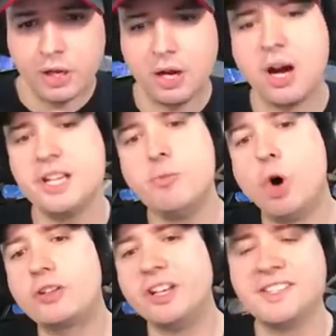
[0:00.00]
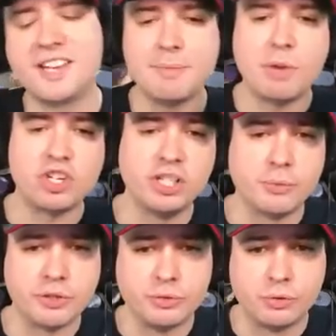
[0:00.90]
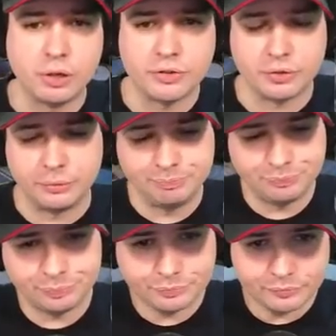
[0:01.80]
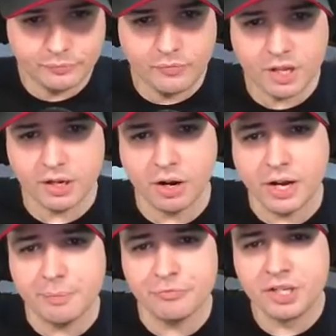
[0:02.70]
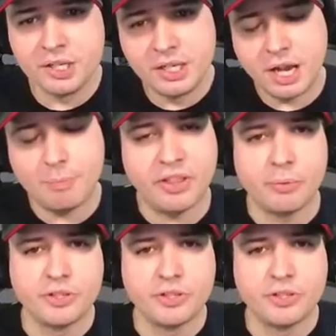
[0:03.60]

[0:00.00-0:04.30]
Oh, he walked inside my shield. I was too close to him. Alright. But that